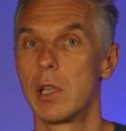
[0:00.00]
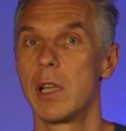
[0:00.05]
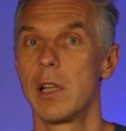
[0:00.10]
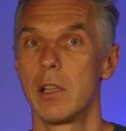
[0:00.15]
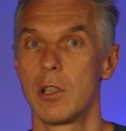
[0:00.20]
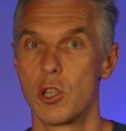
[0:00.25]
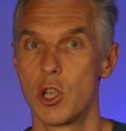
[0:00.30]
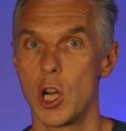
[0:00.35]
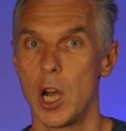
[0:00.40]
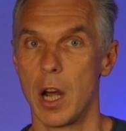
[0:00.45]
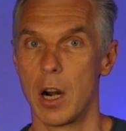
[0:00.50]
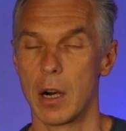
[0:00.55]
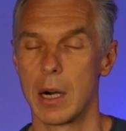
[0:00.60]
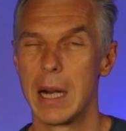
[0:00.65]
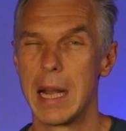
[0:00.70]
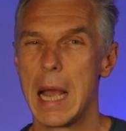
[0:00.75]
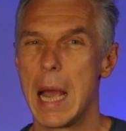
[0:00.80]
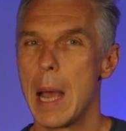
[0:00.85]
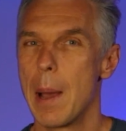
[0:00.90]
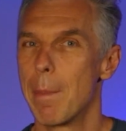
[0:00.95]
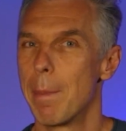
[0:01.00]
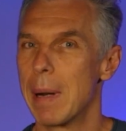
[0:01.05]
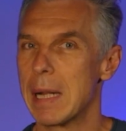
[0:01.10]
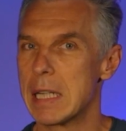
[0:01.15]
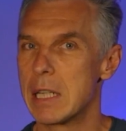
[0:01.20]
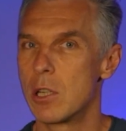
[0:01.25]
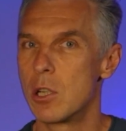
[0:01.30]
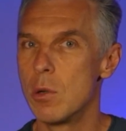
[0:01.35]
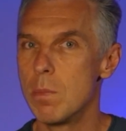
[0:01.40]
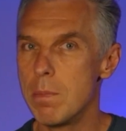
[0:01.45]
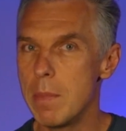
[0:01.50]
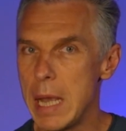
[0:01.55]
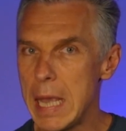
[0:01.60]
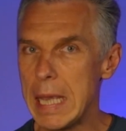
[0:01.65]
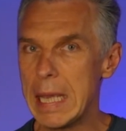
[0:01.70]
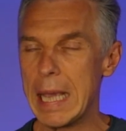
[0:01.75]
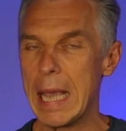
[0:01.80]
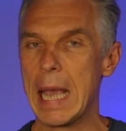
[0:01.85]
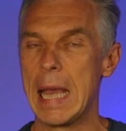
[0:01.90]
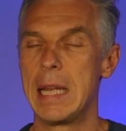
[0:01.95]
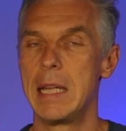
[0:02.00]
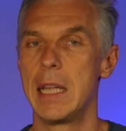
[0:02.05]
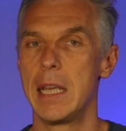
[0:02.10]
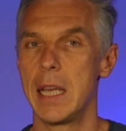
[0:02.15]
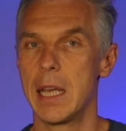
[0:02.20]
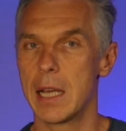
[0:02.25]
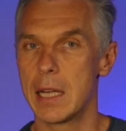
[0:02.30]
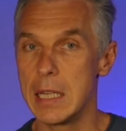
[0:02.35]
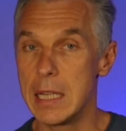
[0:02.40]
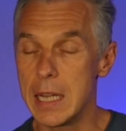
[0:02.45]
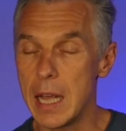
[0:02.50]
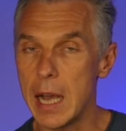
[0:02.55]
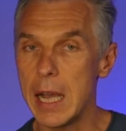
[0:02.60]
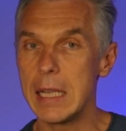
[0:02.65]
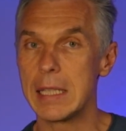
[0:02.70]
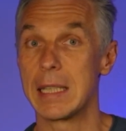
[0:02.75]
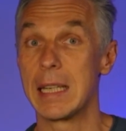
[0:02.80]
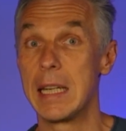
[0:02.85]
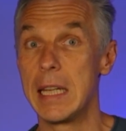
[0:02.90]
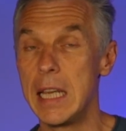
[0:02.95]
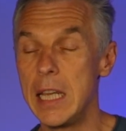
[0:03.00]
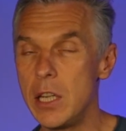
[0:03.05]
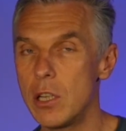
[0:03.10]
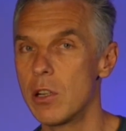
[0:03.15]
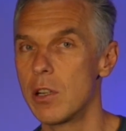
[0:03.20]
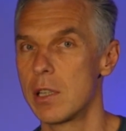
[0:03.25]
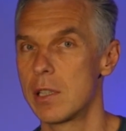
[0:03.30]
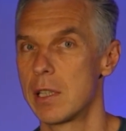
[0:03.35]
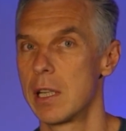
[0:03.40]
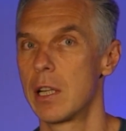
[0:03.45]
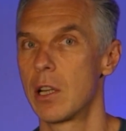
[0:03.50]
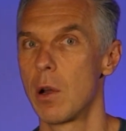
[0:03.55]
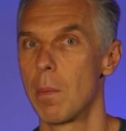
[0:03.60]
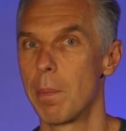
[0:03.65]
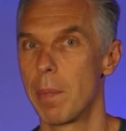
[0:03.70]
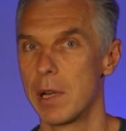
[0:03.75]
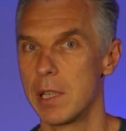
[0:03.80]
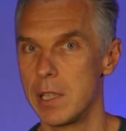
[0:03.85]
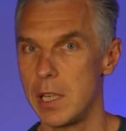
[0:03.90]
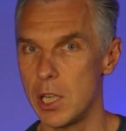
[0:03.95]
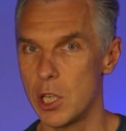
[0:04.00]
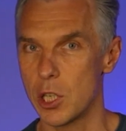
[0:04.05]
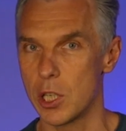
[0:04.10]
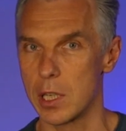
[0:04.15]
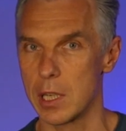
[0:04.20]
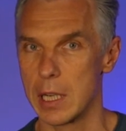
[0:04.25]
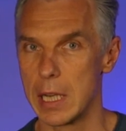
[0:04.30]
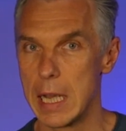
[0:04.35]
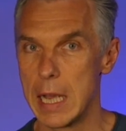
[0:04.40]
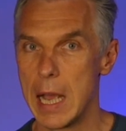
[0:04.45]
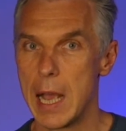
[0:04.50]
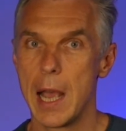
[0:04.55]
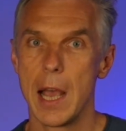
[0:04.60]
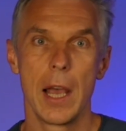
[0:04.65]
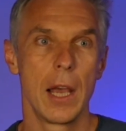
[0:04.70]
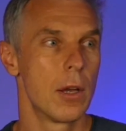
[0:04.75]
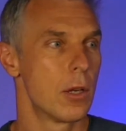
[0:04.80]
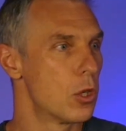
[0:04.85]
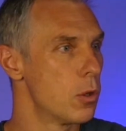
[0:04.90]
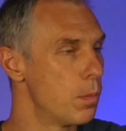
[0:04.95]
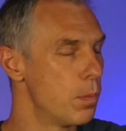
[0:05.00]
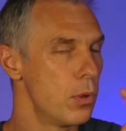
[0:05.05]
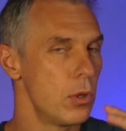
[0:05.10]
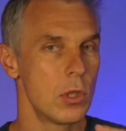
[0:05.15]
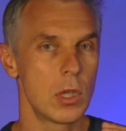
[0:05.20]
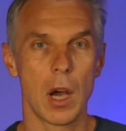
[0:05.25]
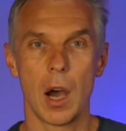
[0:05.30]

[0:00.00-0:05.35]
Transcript: little jar. But to make a nice and interesting composition, to put